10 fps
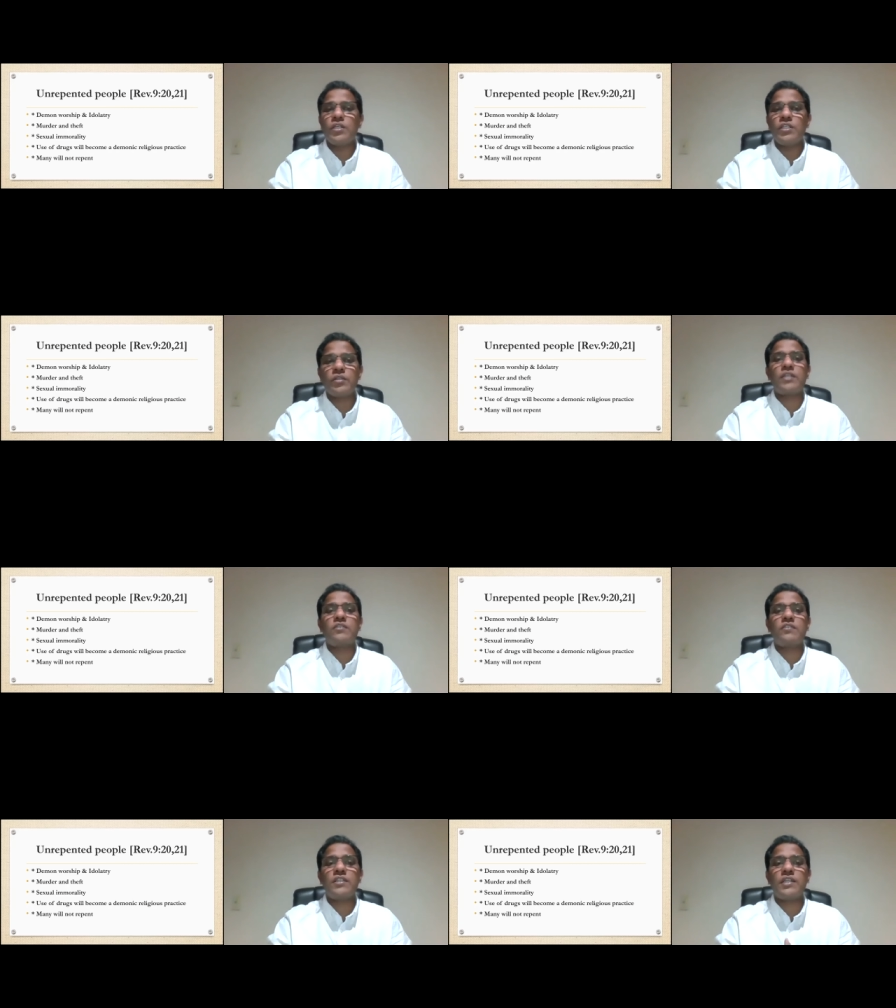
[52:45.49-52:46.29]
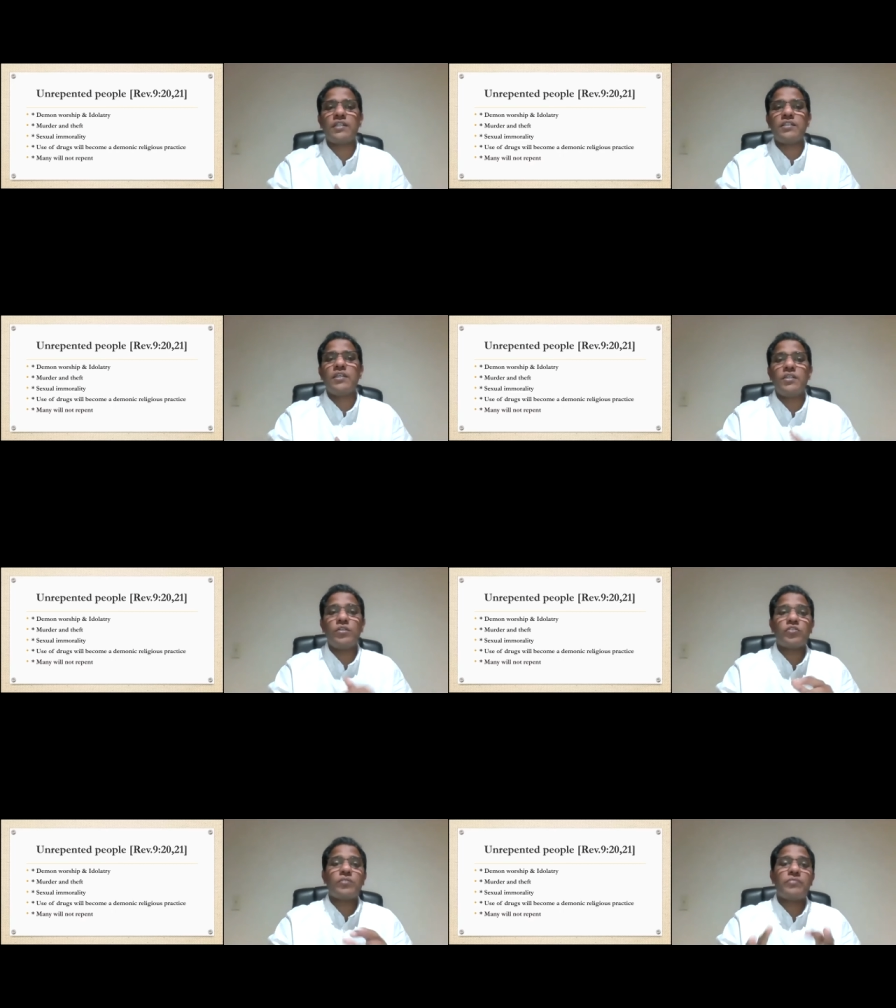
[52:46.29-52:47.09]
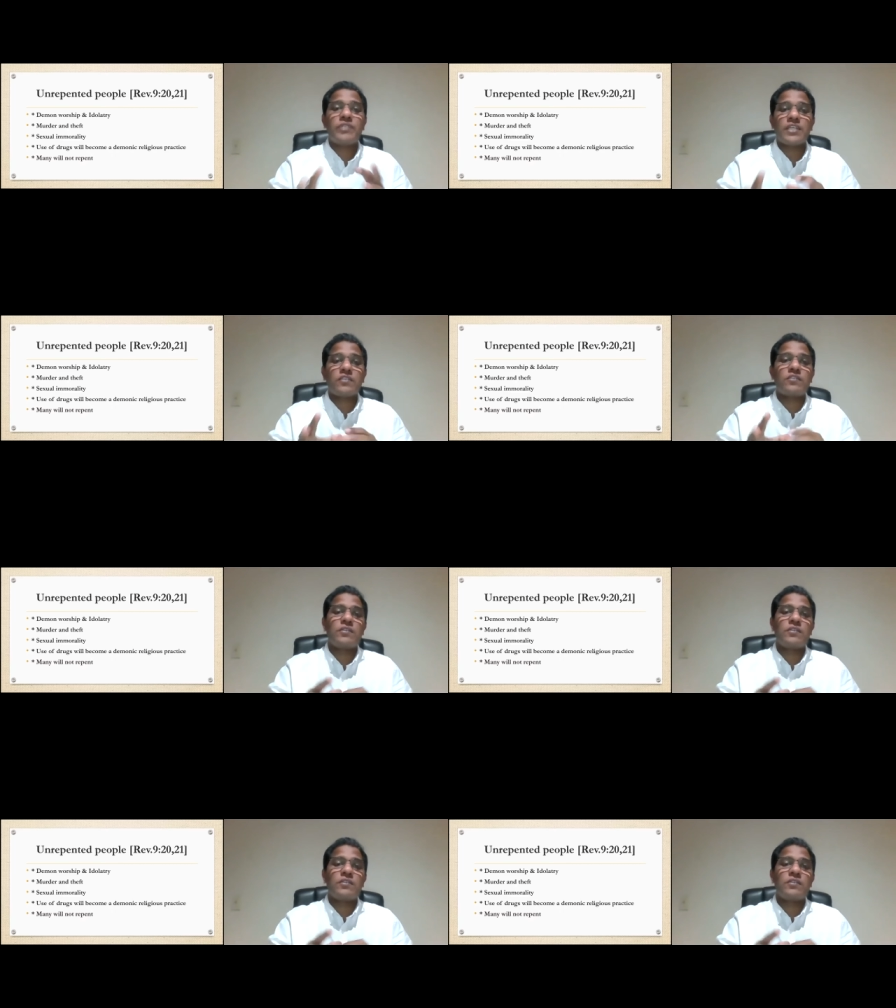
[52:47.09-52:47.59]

you can see that use of drugs,